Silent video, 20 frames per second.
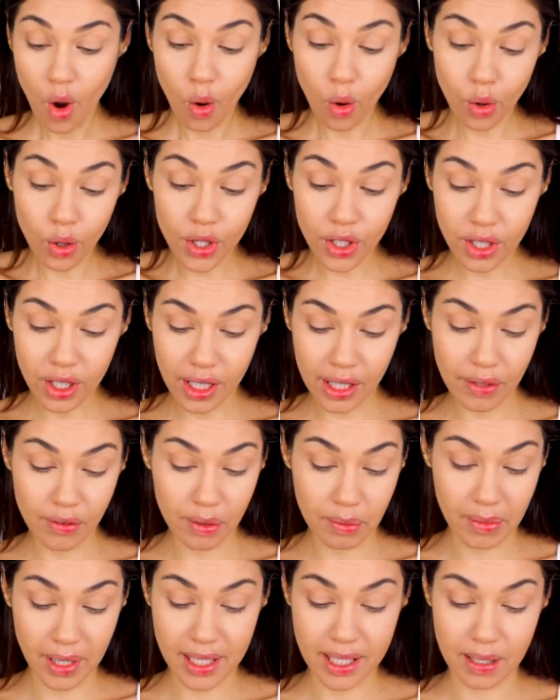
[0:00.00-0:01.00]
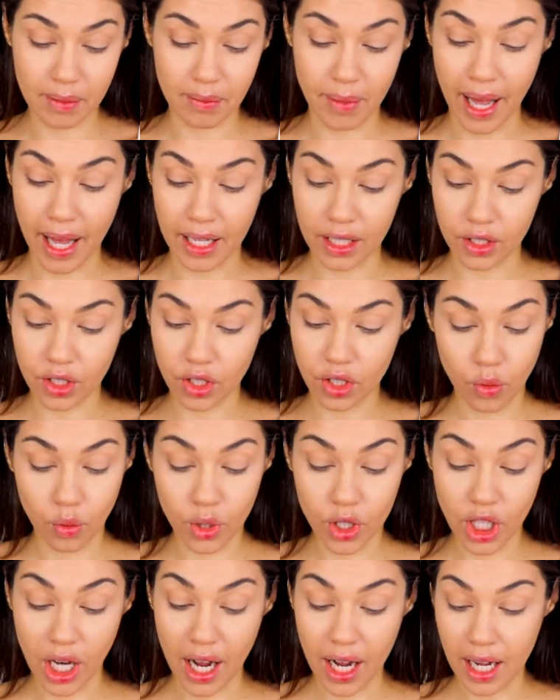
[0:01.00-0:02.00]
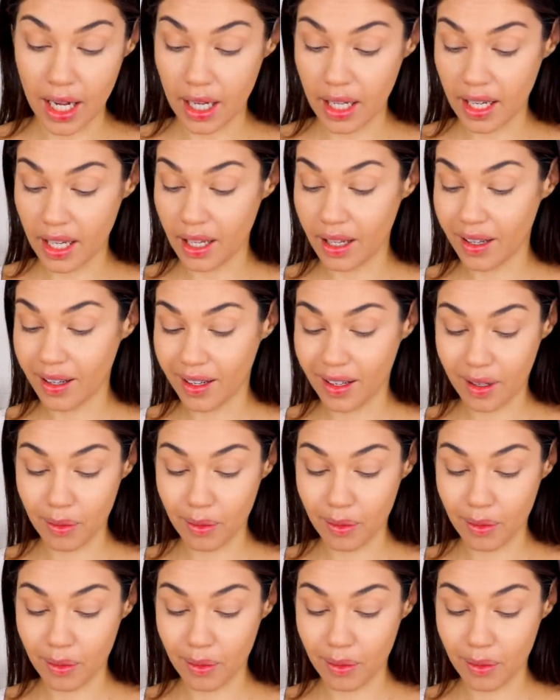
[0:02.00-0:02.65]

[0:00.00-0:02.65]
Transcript: or you could even mix and match which I